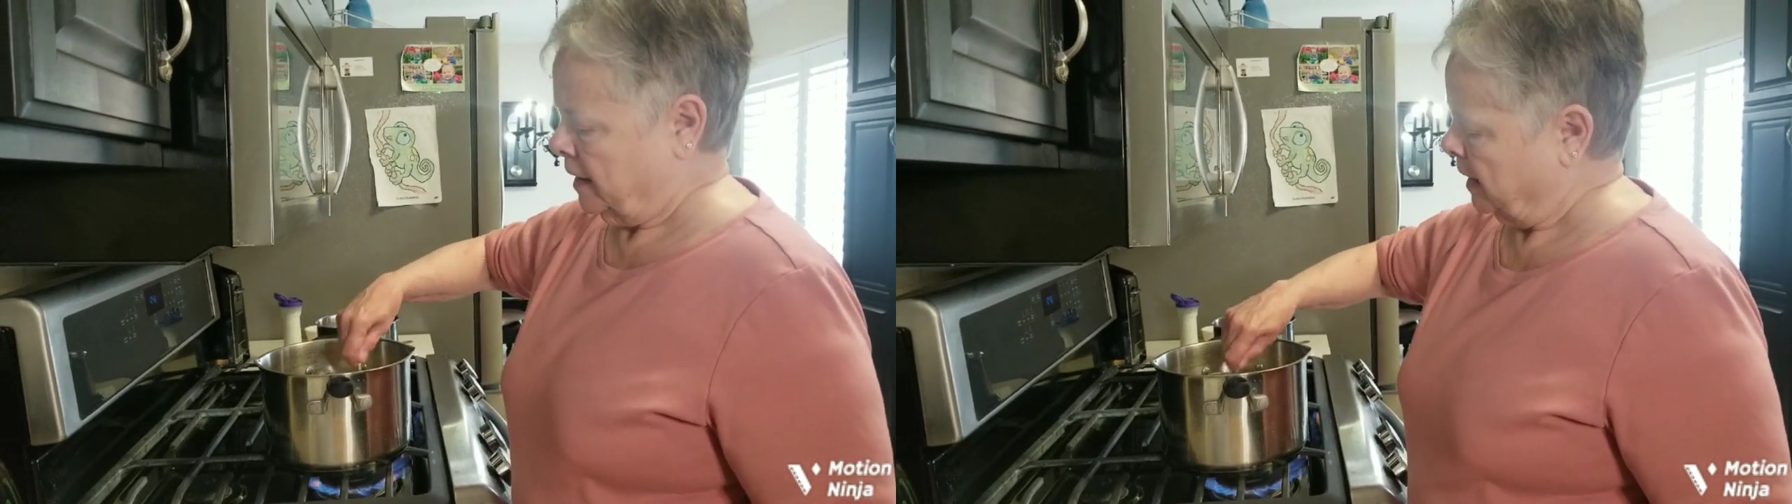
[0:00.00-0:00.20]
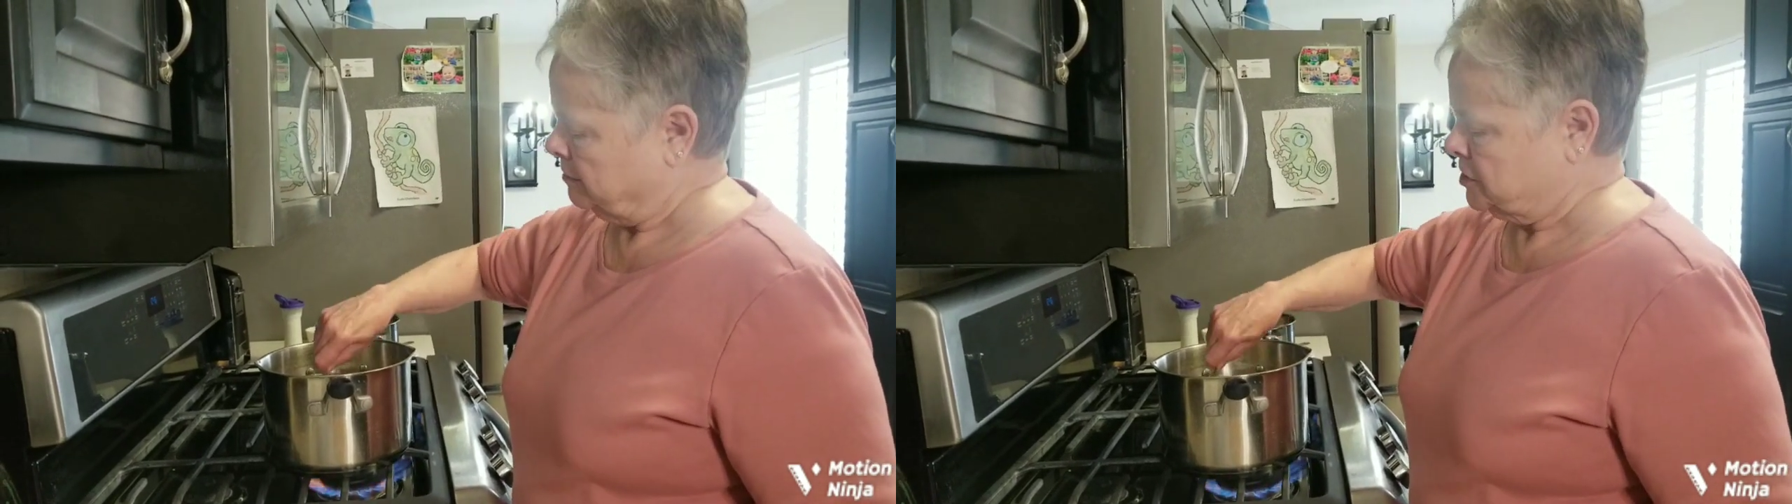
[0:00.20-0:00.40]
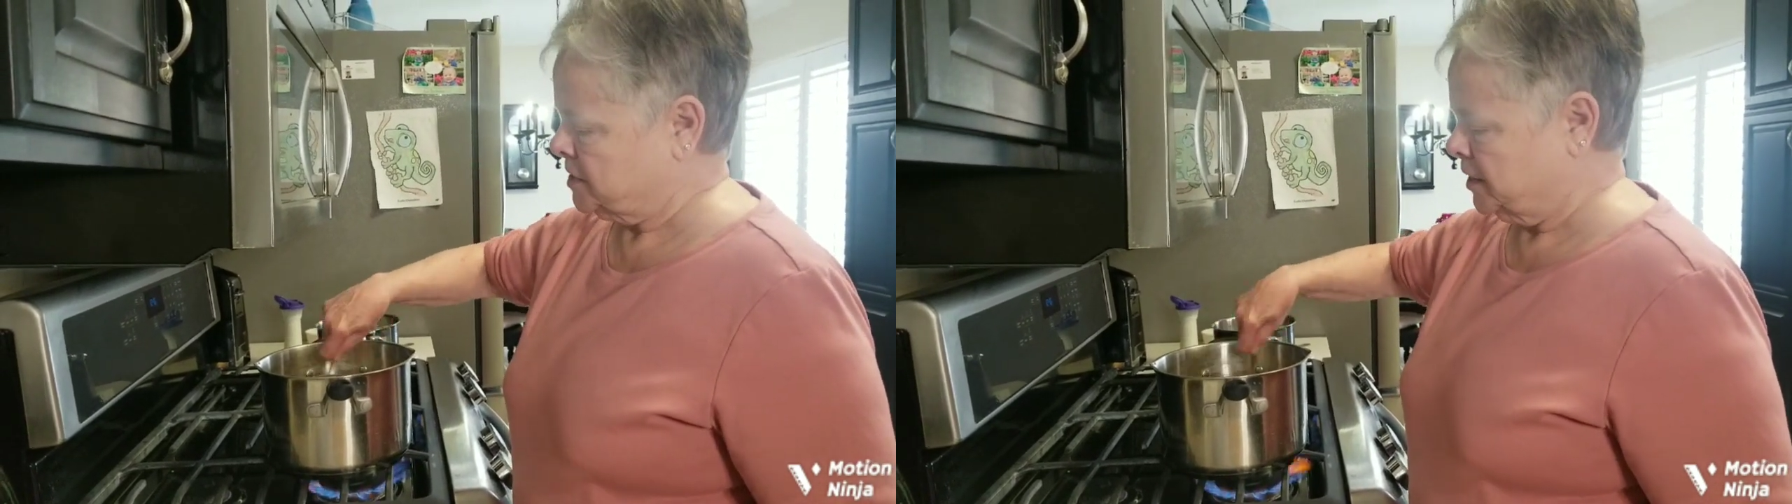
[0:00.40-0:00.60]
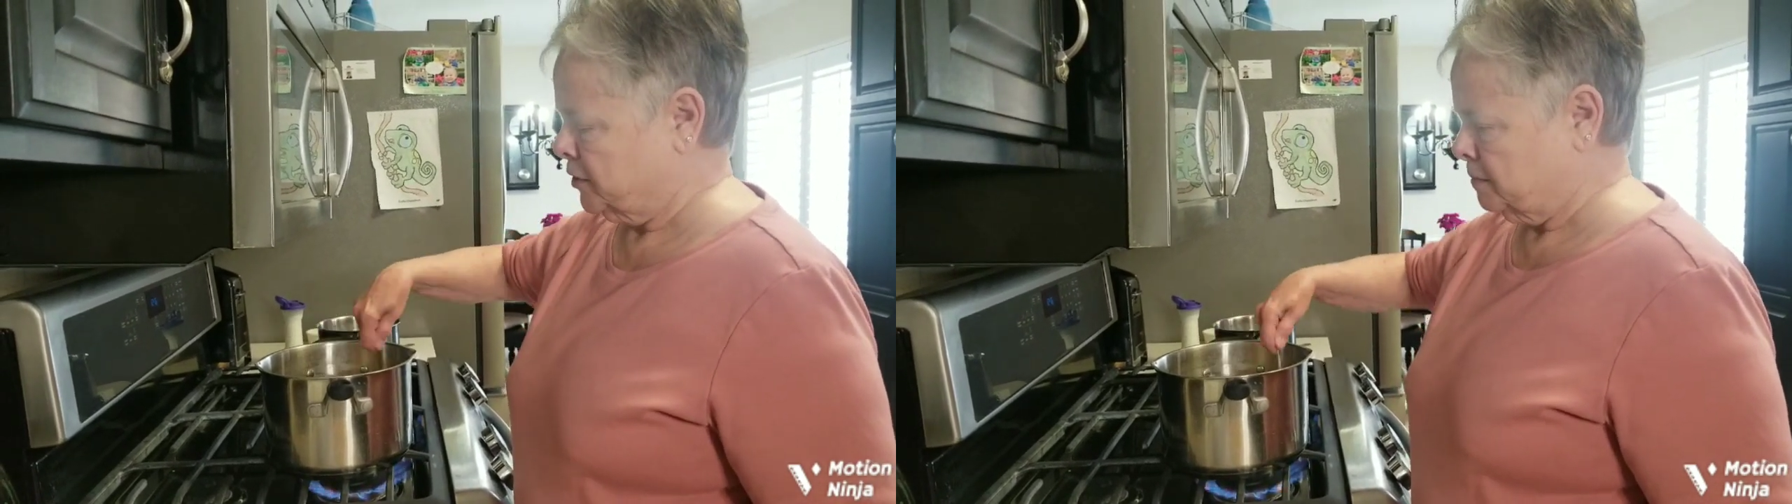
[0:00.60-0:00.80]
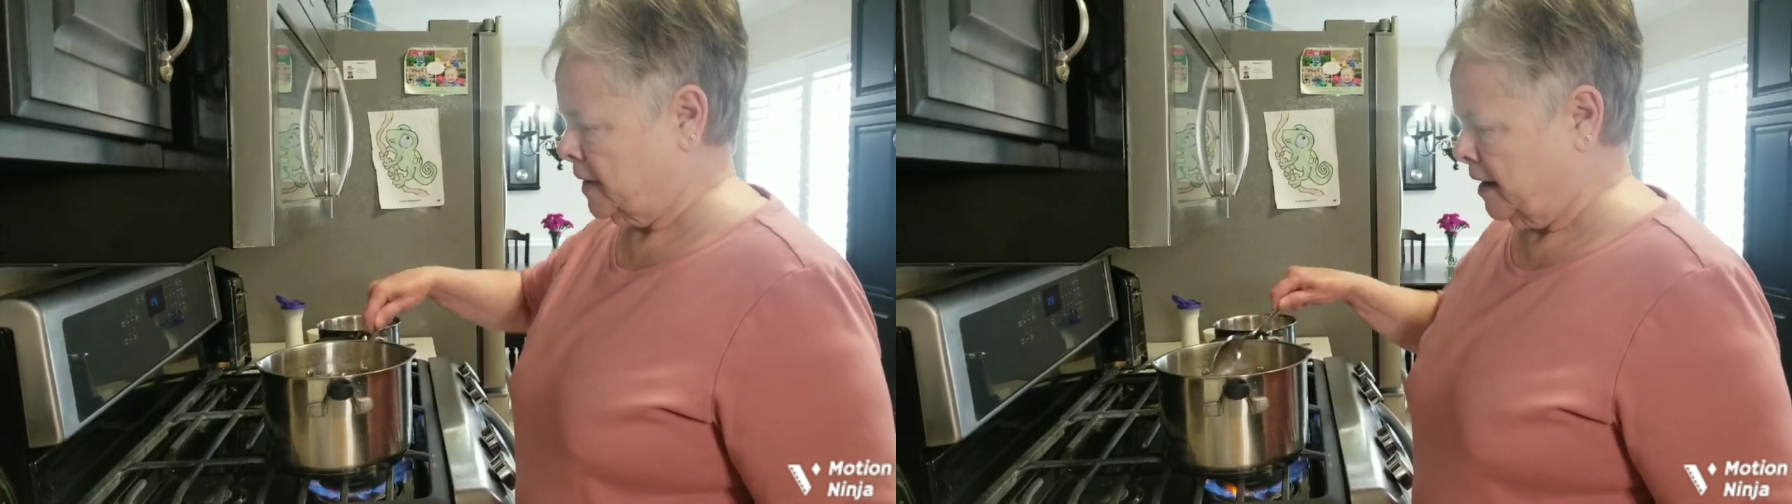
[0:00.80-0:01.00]
I just stirred
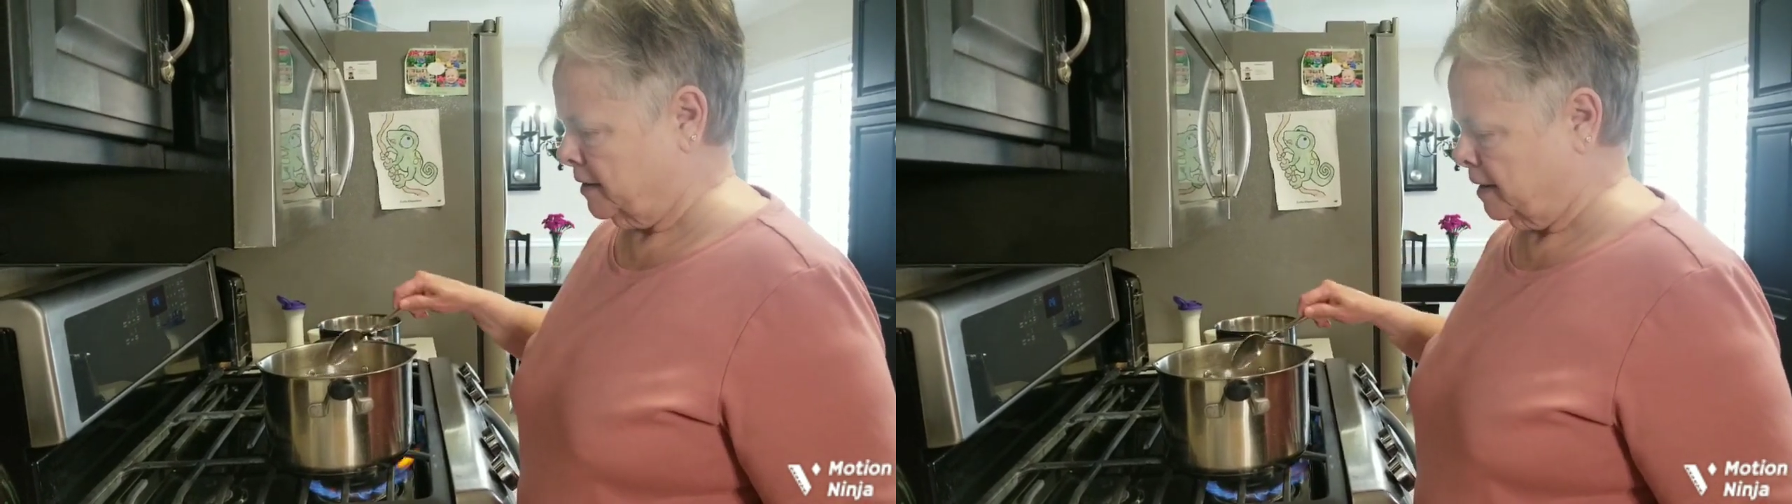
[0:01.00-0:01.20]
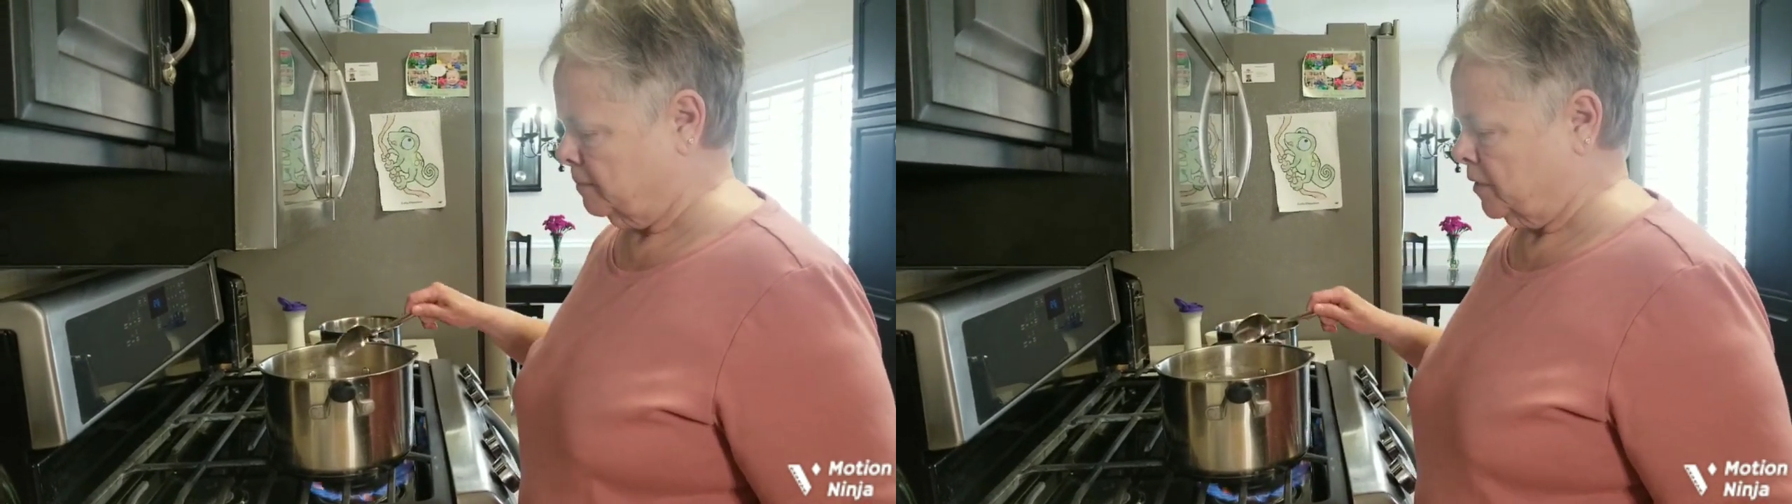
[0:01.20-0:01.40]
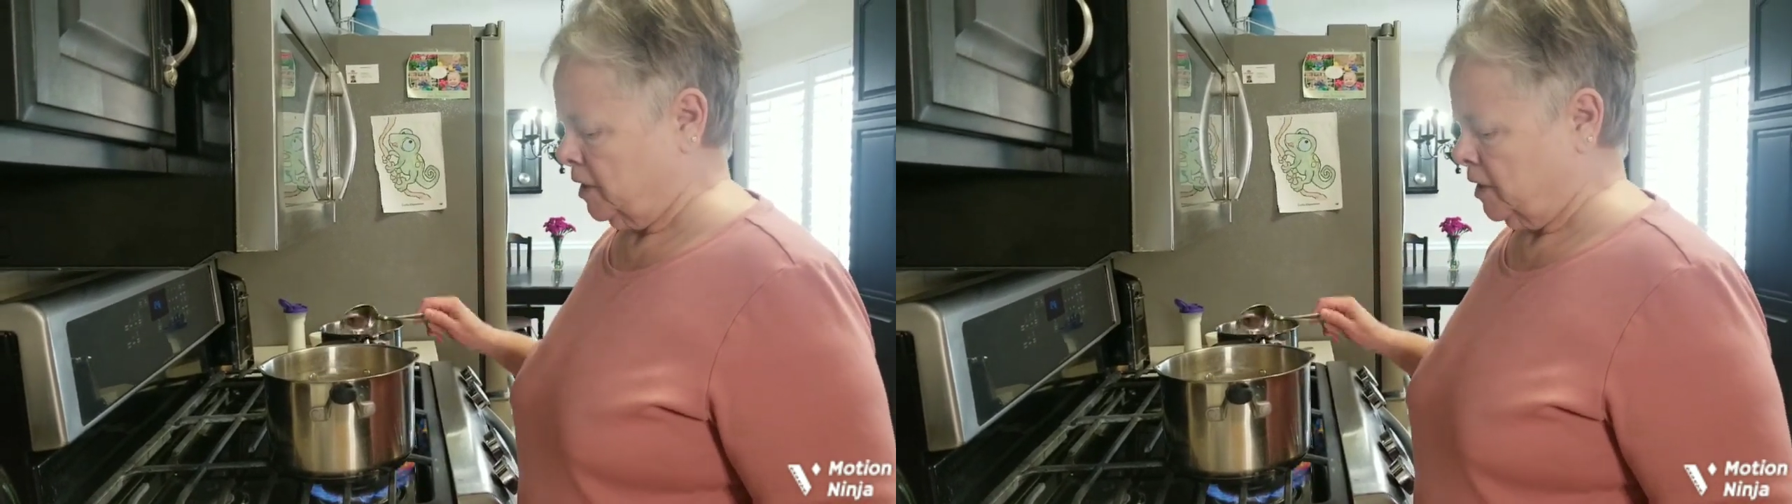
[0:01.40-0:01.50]
them now and then